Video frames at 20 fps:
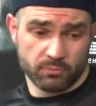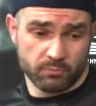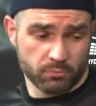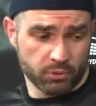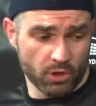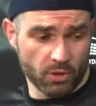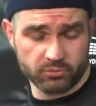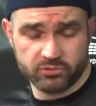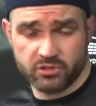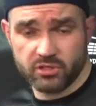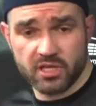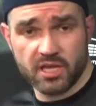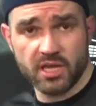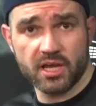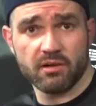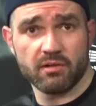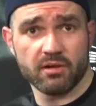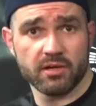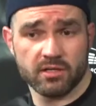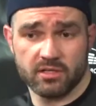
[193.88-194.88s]
Props to
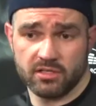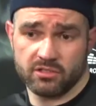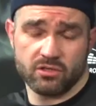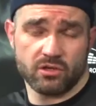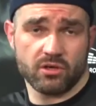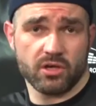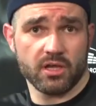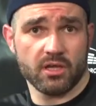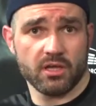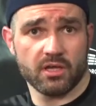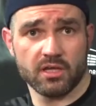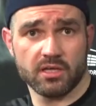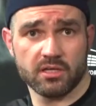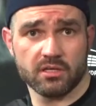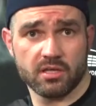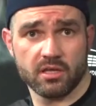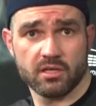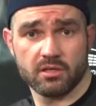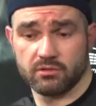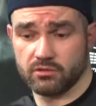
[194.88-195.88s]
Kieran, he took it,
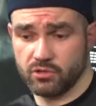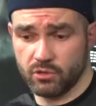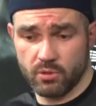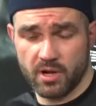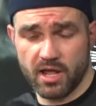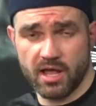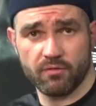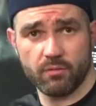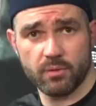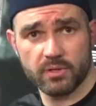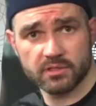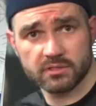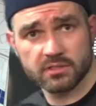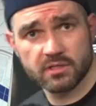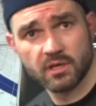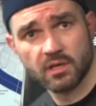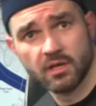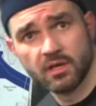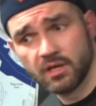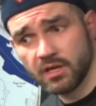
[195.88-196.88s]
2.5 weeks.
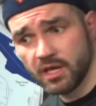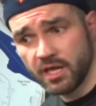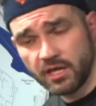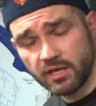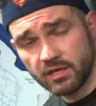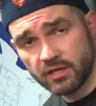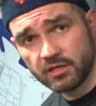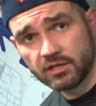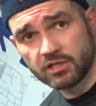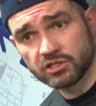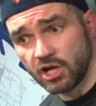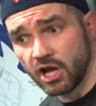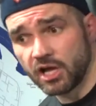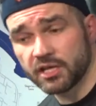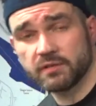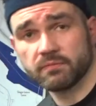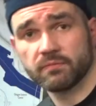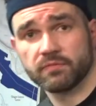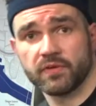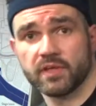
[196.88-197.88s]
Because I
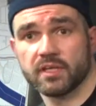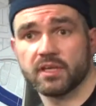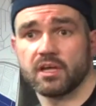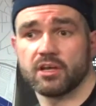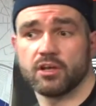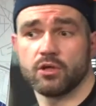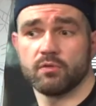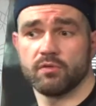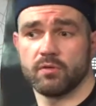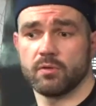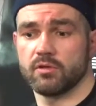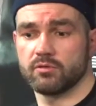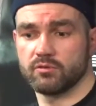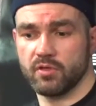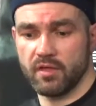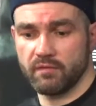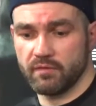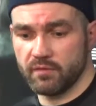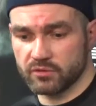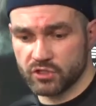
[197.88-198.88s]
didn't think, I knew if
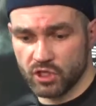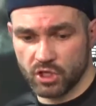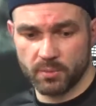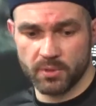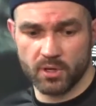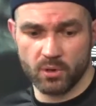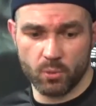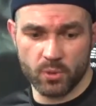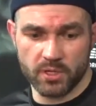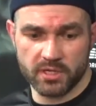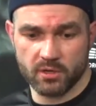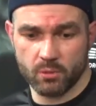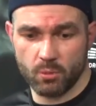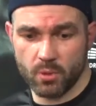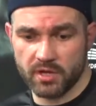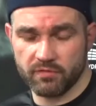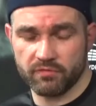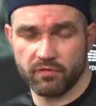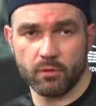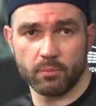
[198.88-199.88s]
it was going to be a week
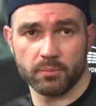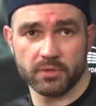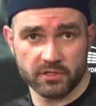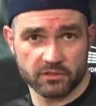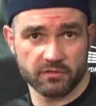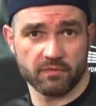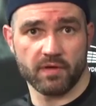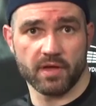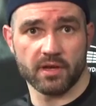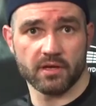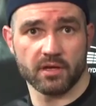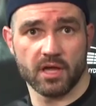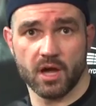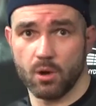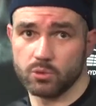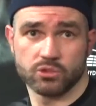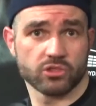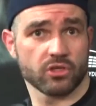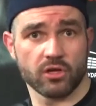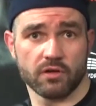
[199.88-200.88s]
away from this event, I
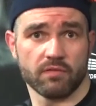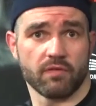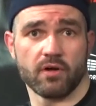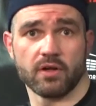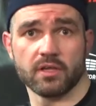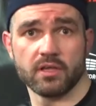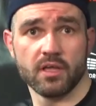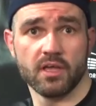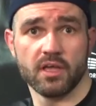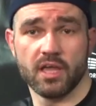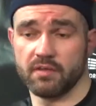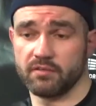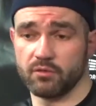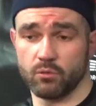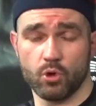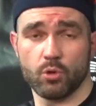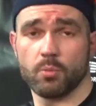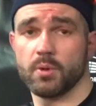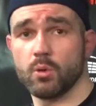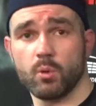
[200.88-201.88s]
wasn't going to fight. If they
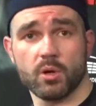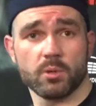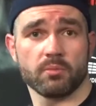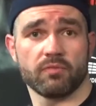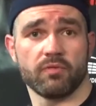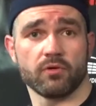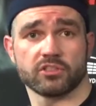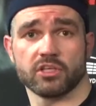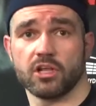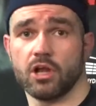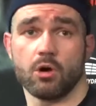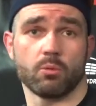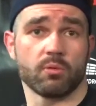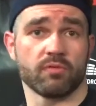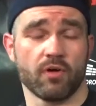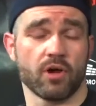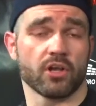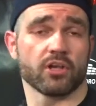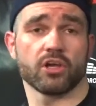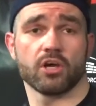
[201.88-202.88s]
rung me a week before and said, oh, we
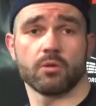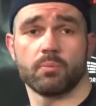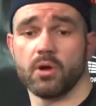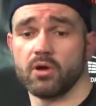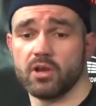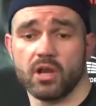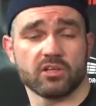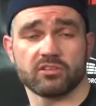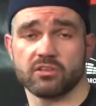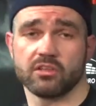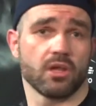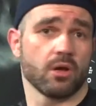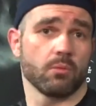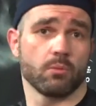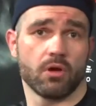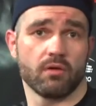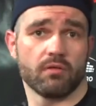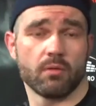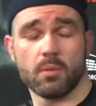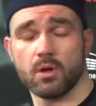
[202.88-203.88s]
finally got an opponent, I said, don't
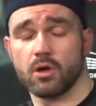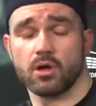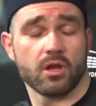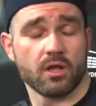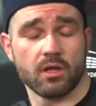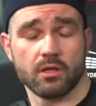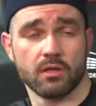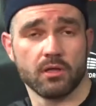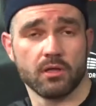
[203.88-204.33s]
bother, I'm not going to.